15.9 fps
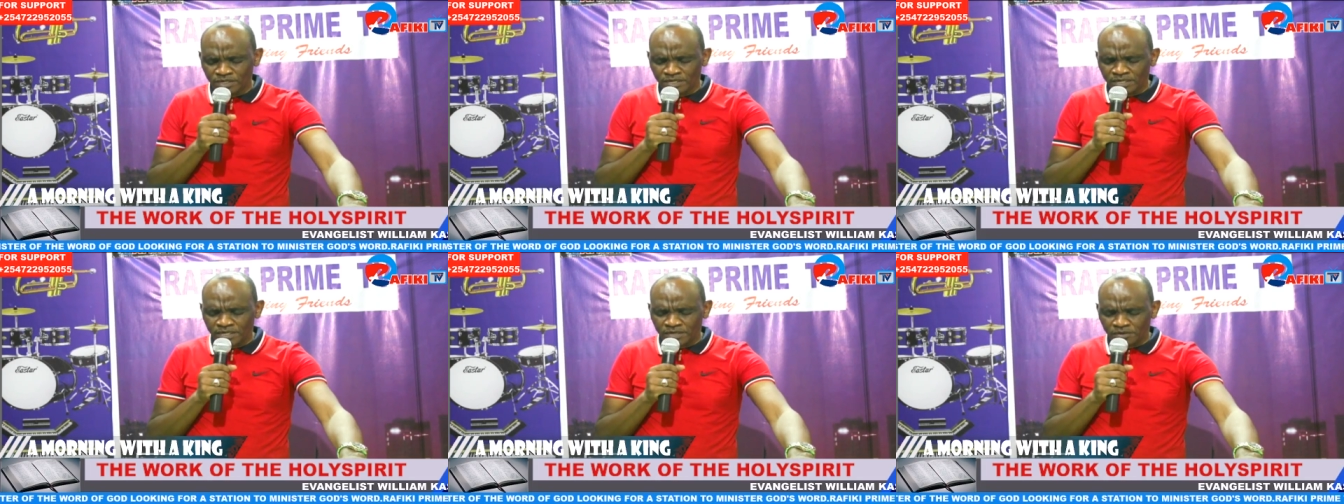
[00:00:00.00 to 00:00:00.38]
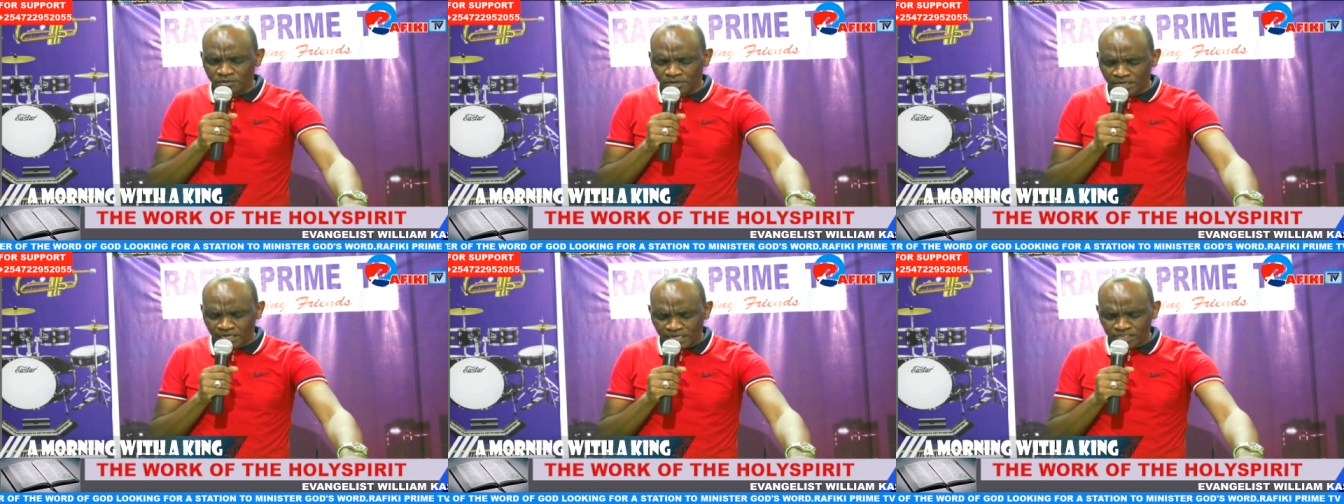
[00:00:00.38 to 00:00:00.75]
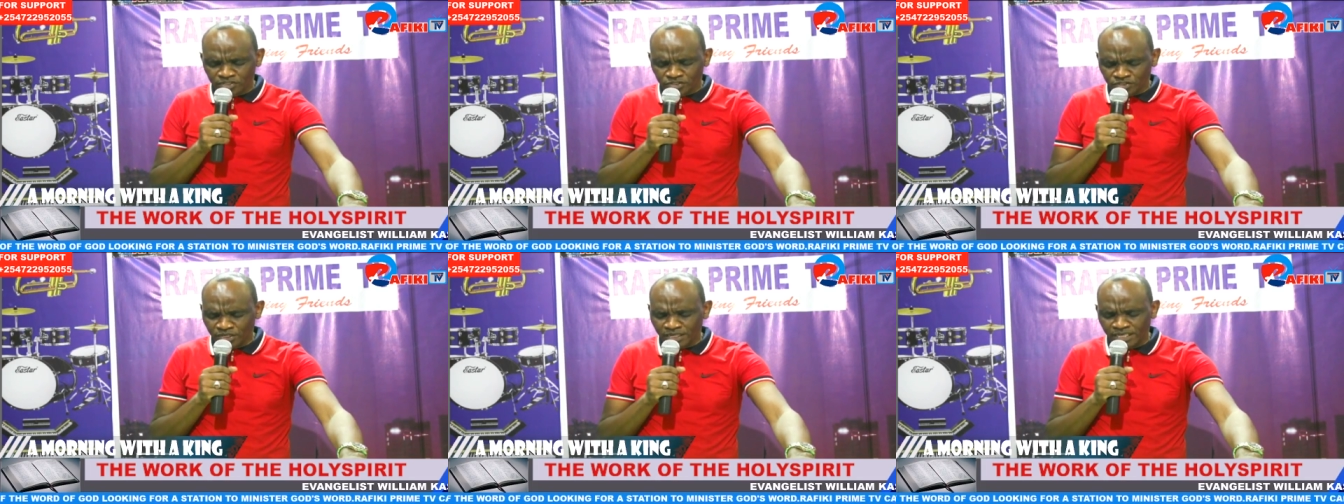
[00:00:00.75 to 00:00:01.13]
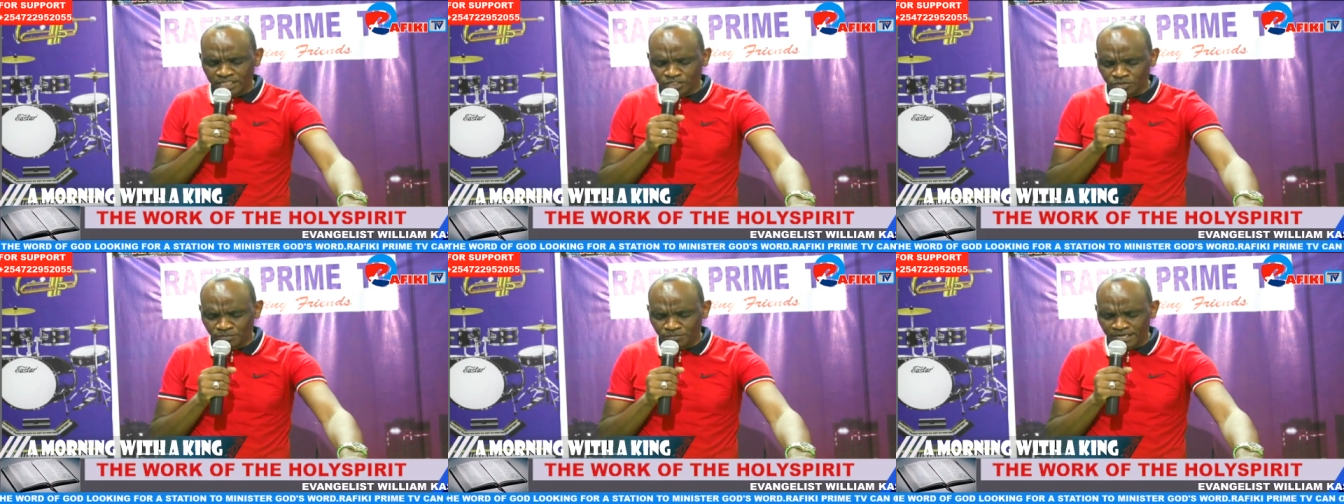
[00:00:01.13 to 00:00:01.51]
listening to
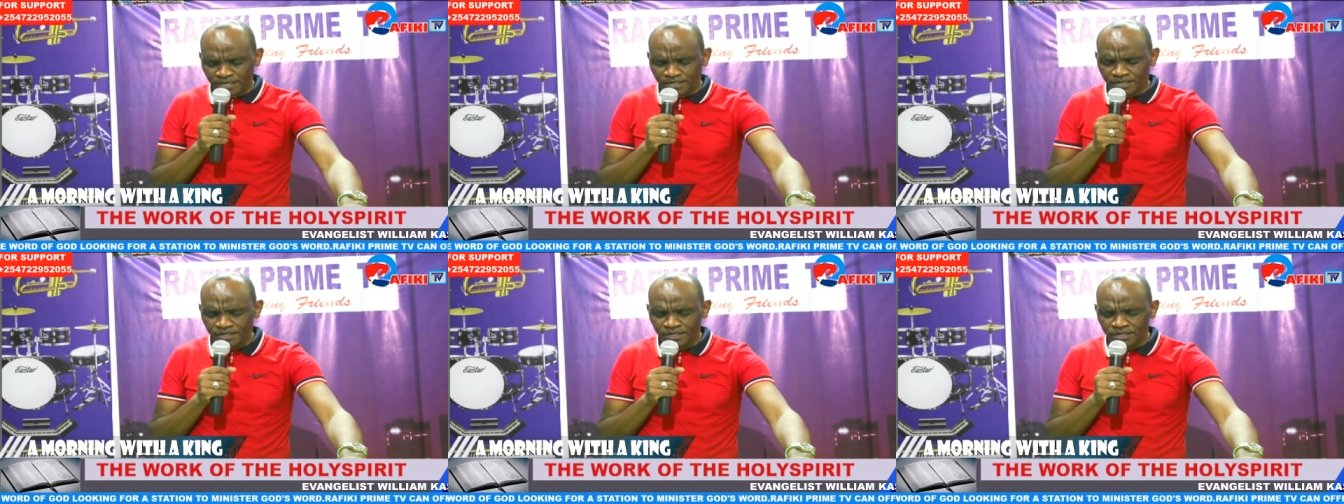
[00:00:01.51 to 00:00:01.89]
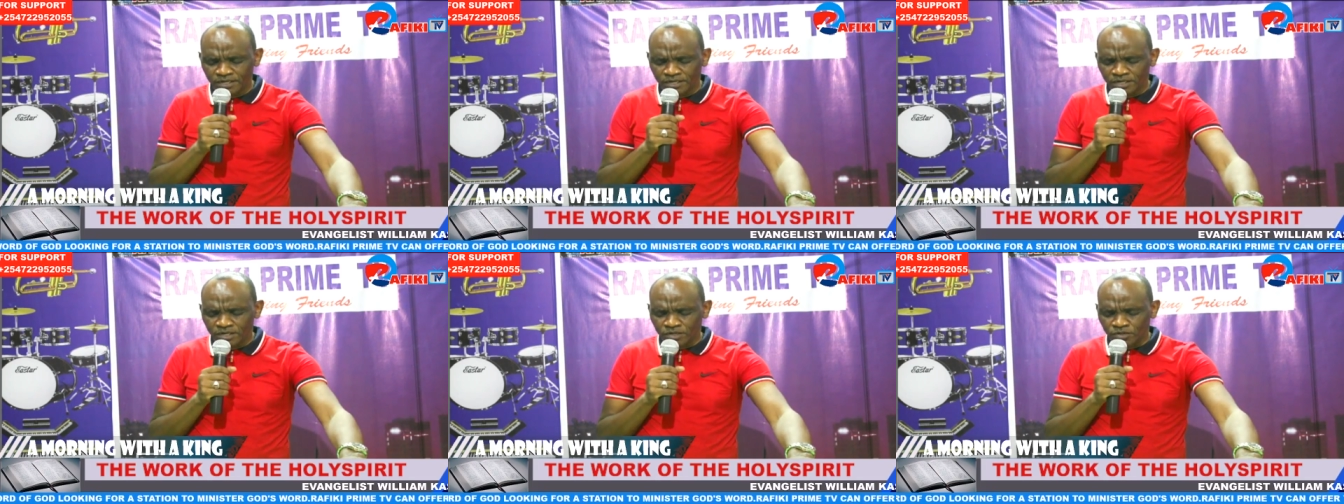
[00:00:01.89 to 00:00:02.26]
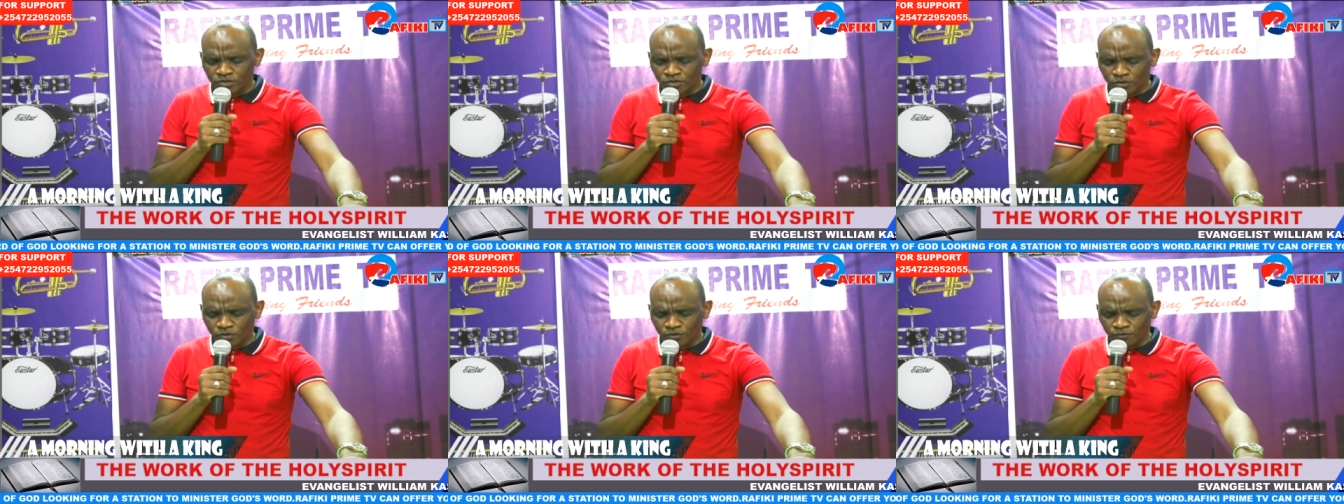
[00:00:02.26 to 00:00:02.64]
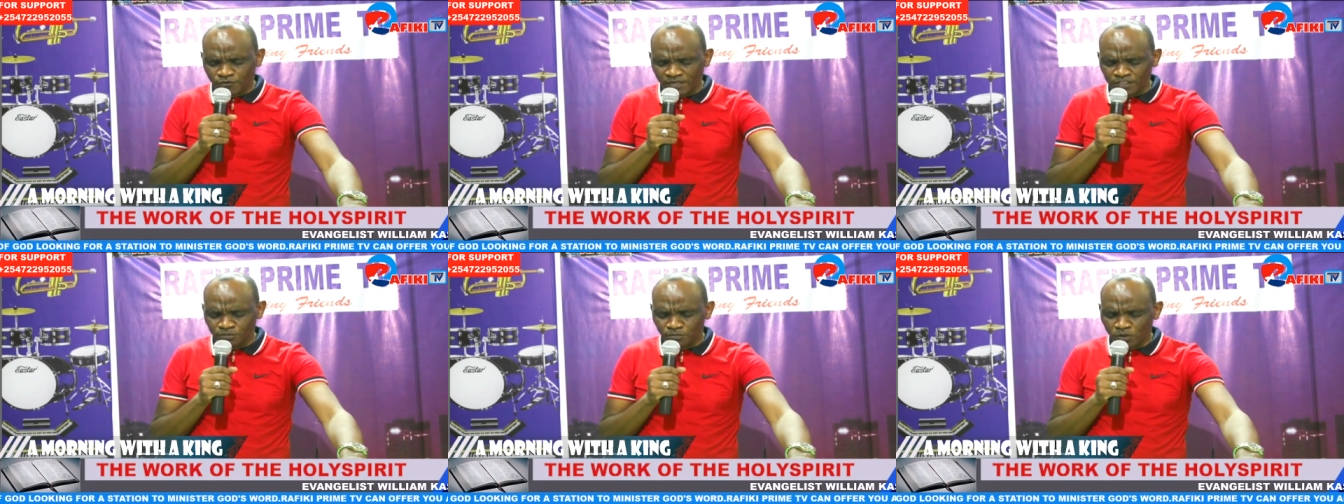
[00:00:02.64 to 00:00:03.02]
me through
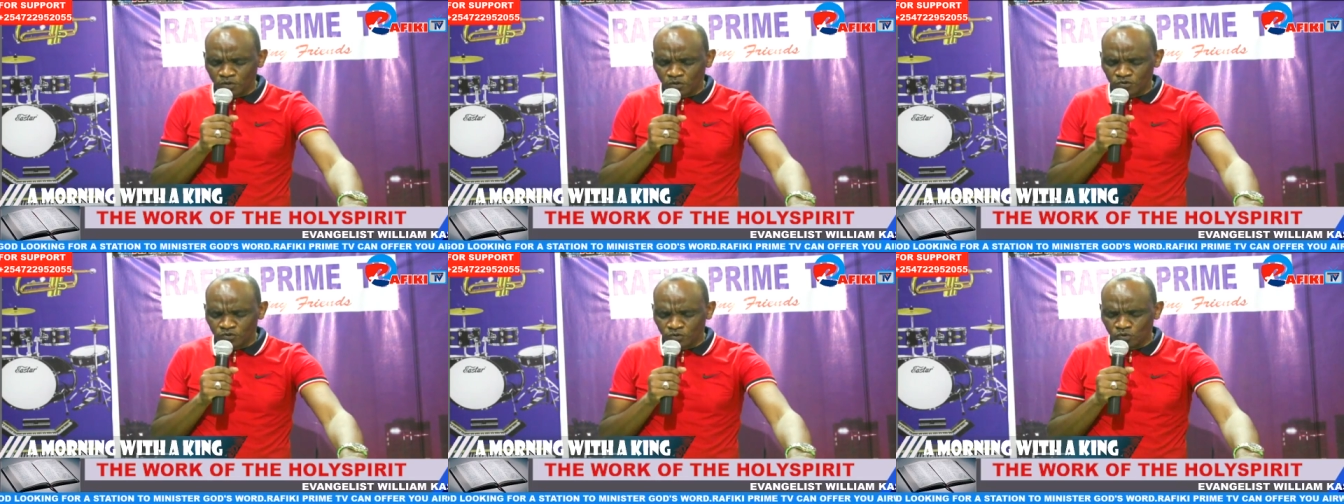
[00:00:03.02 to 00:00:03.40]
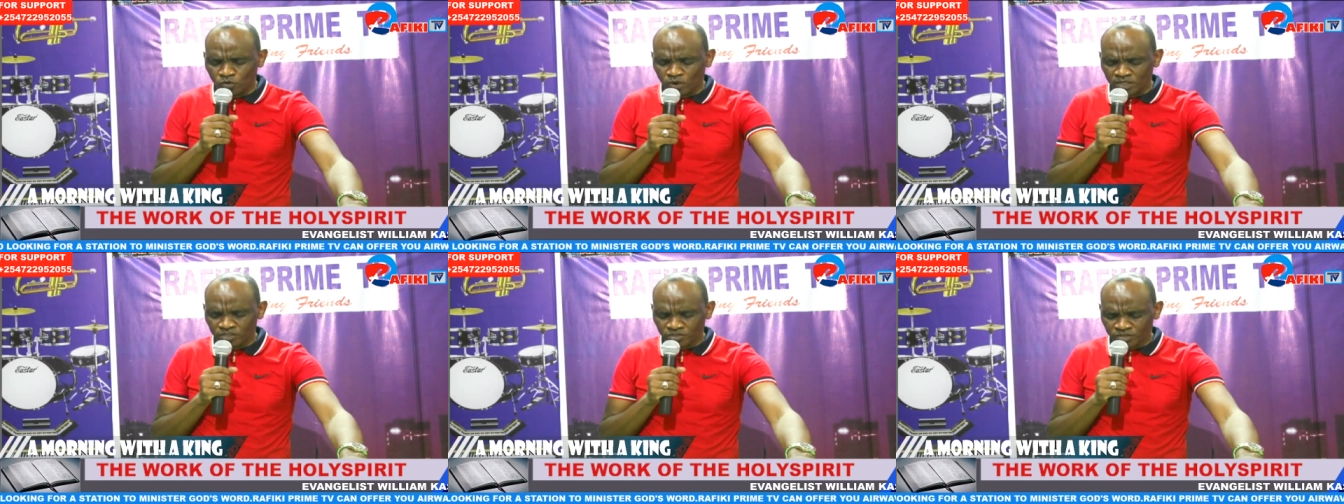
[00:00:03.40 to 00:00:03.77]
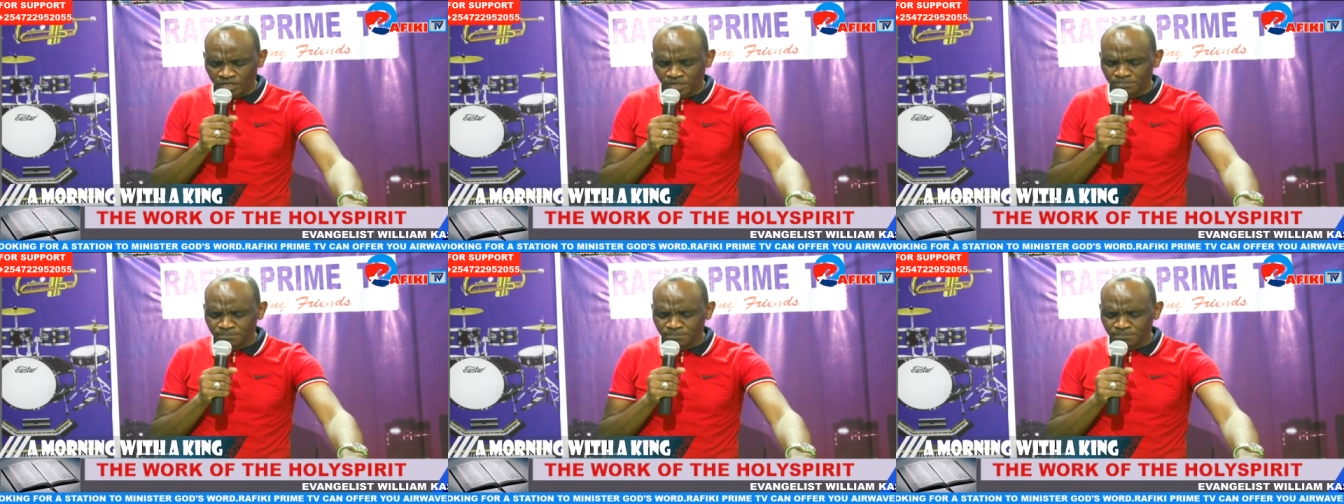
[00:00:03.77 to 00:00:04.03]
Facebook, through WhatsApp,